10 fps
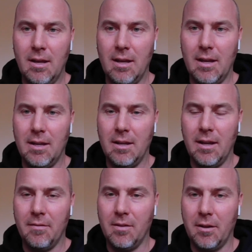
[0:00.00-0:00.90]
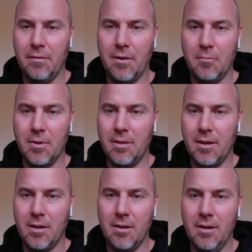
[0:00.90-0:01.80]
and have a lot of fun with
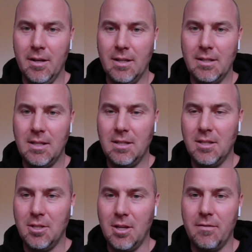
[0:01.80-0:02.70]
their TCG